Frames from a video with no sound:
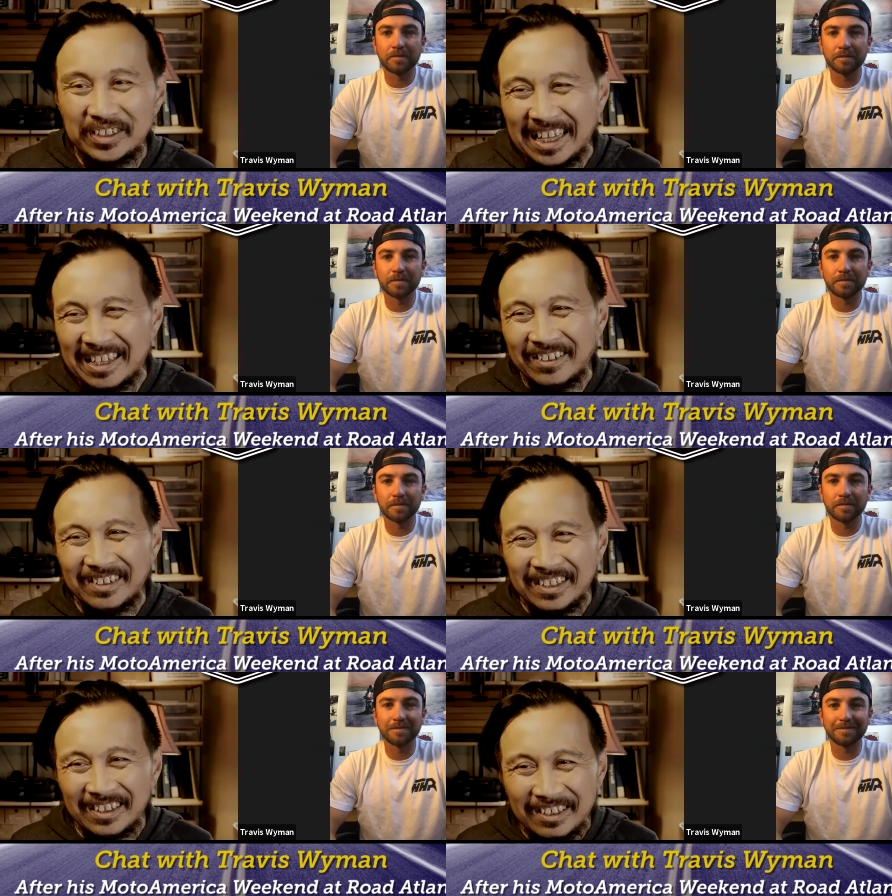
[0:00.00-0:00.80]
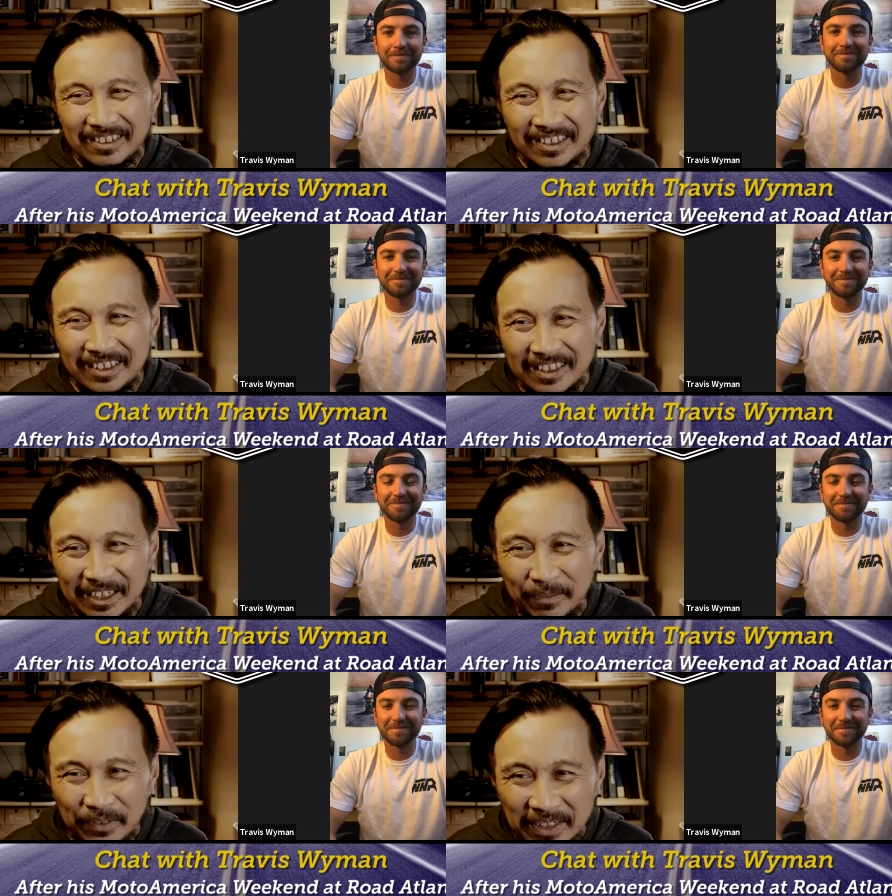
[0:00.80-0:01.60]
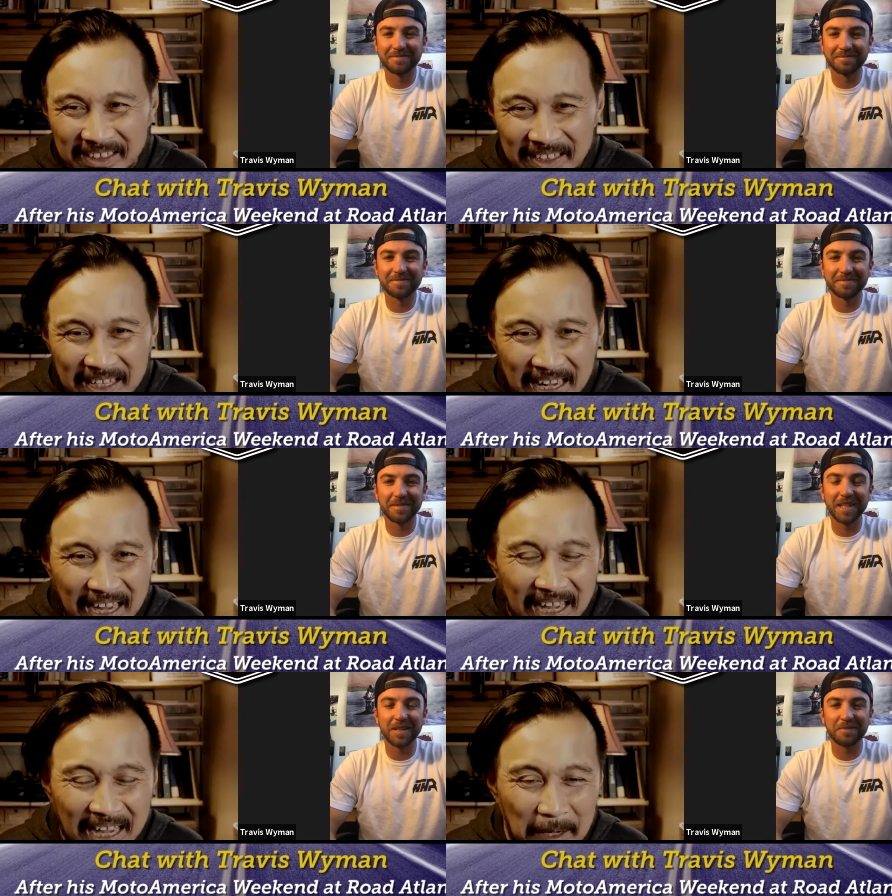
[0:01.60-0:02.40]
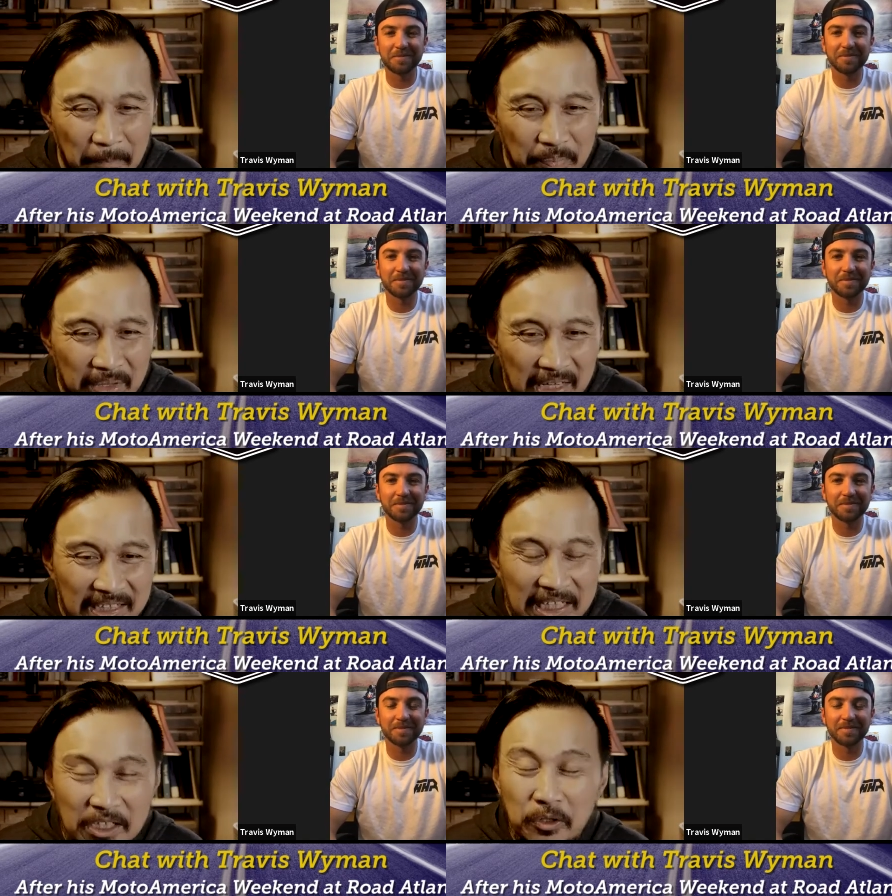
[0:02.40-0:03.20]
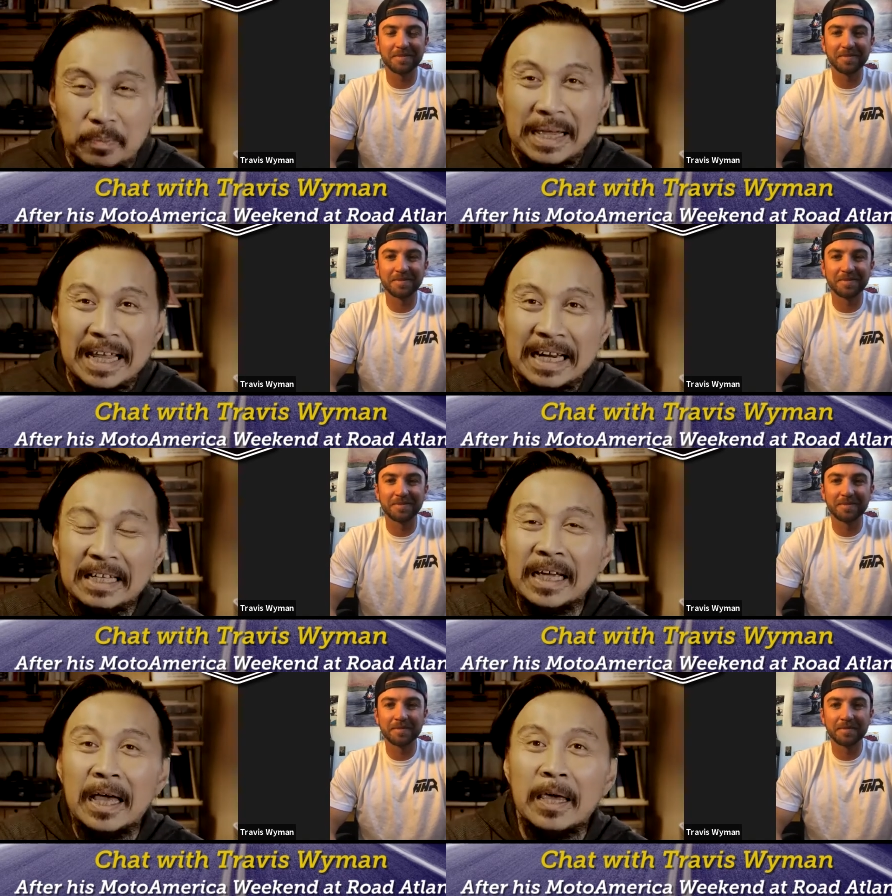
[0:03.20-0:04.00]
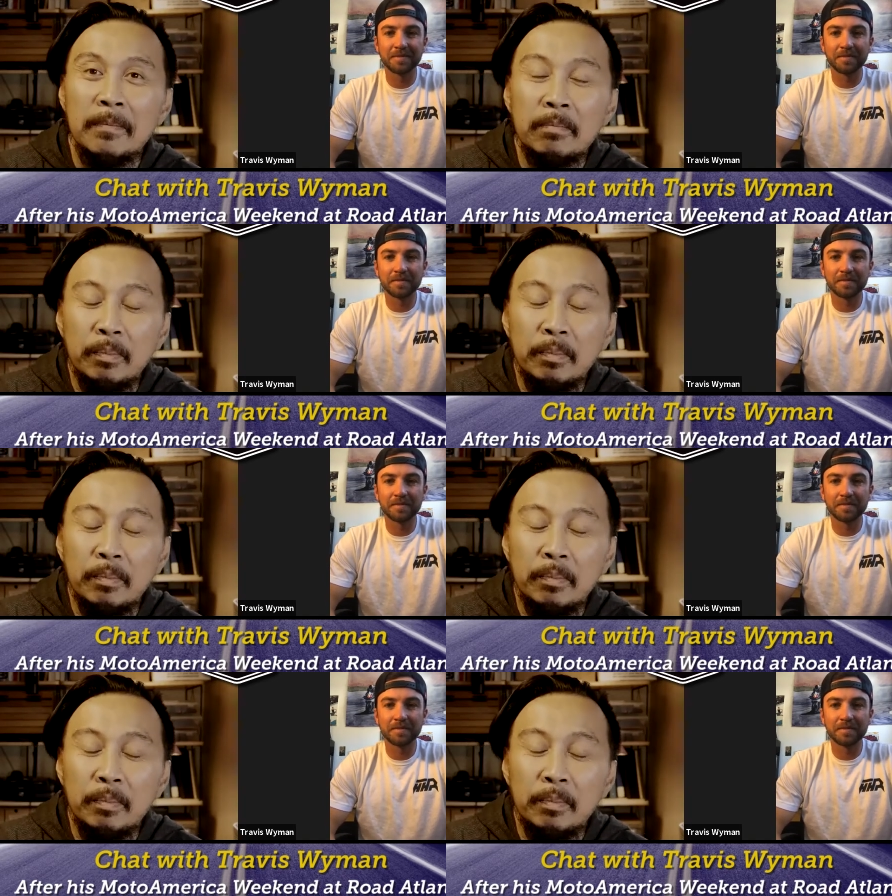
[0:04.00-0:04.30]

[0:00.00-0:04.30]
Speaker 1: and you see you see the difference. Um, Did you spend any time?